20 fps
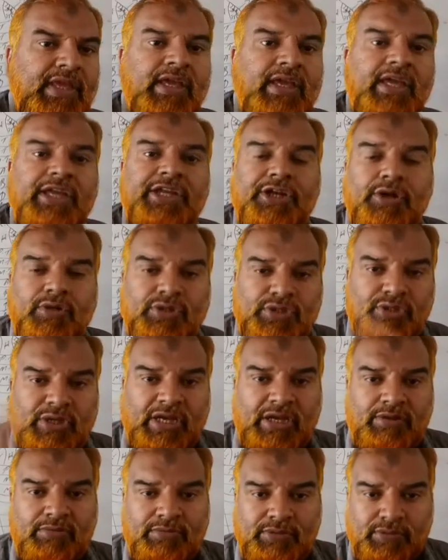Any doubts you
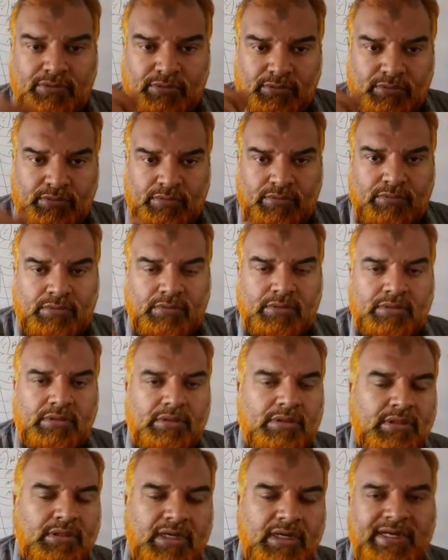have, you
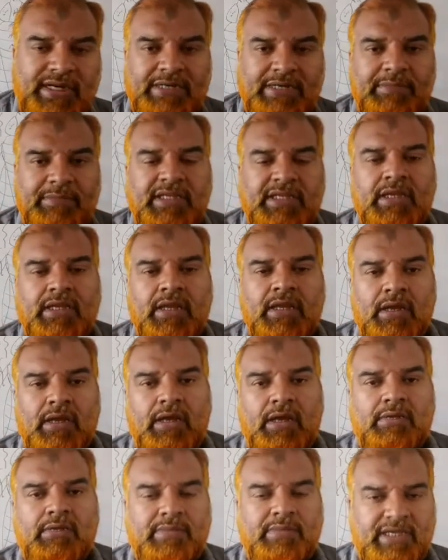contact me
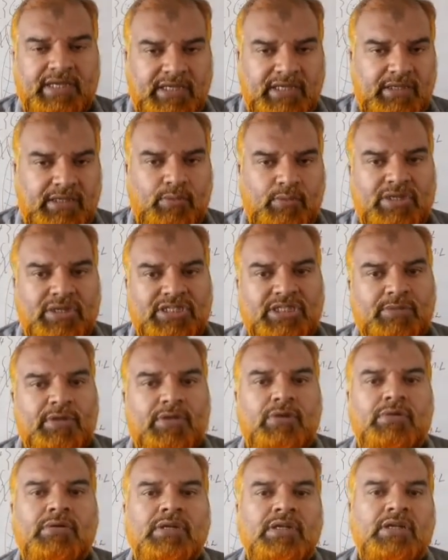on my WhatsApp
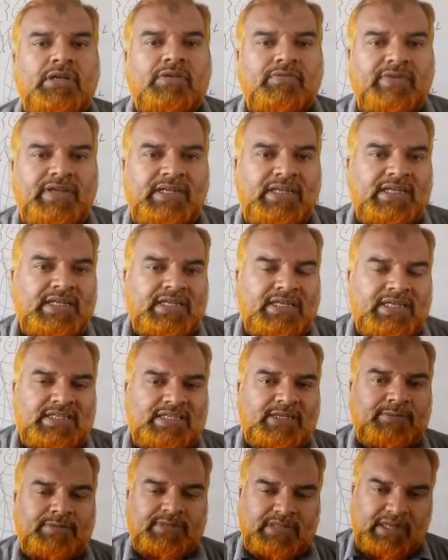account. Fine.
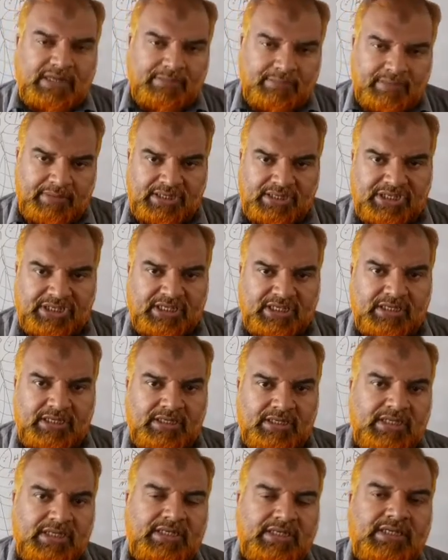Subscribe my
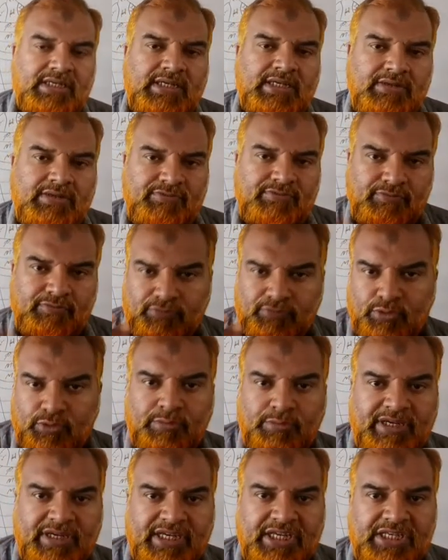channel and
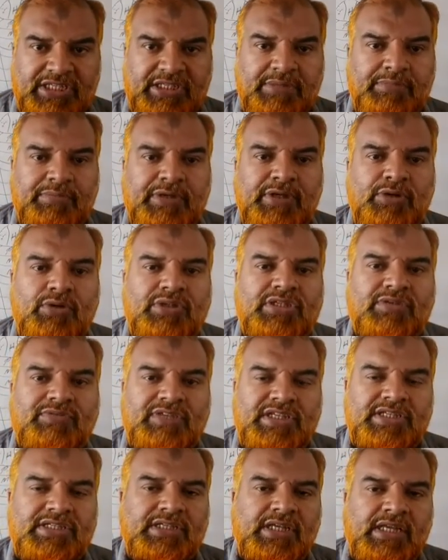do make a simple notes
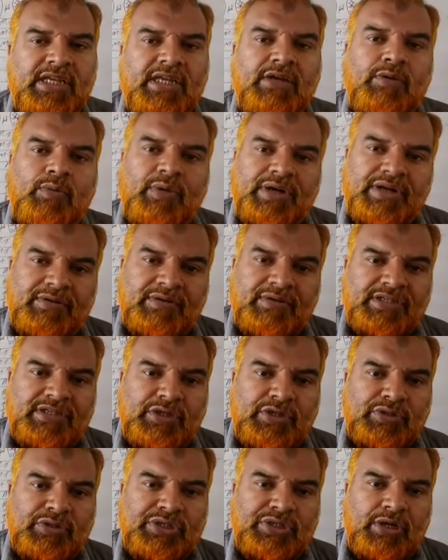of this. Whatever the
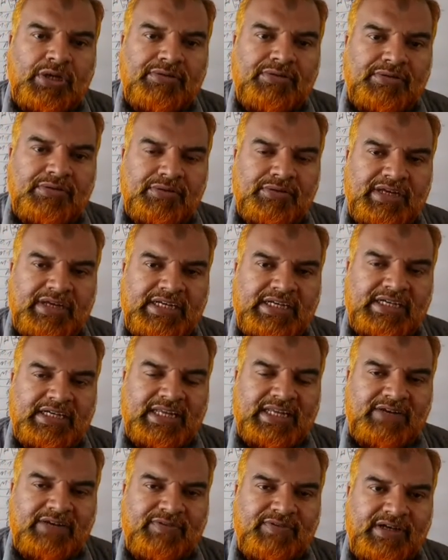doubts you have, you get it
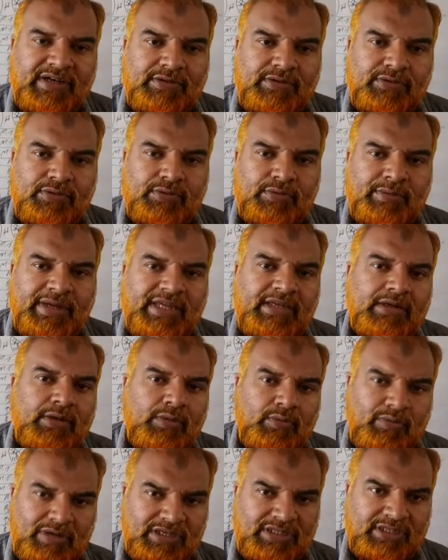clarified through my
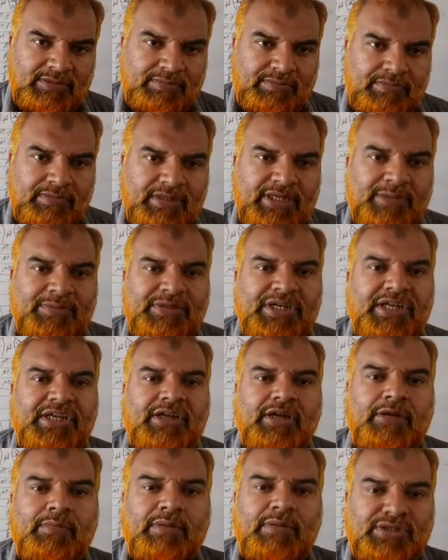WhatsApp. Keep
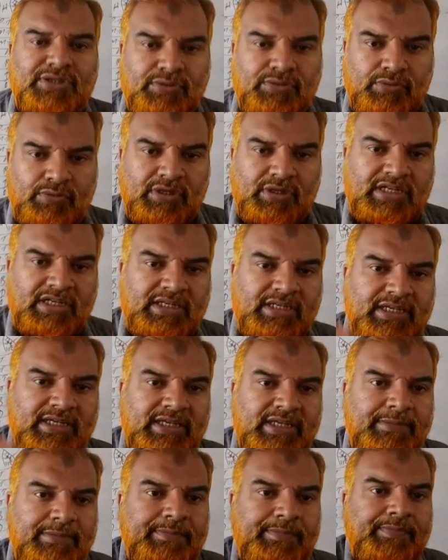studying. God bless you. Good luck. Take
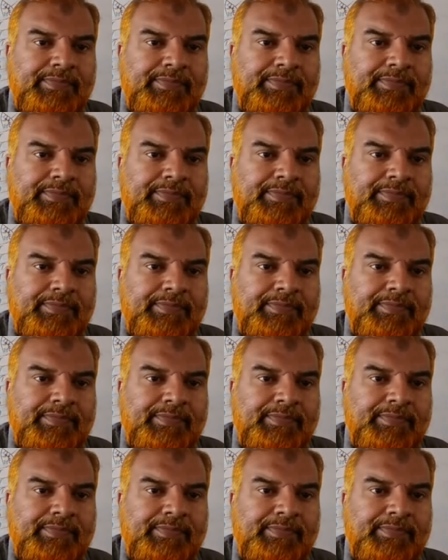care.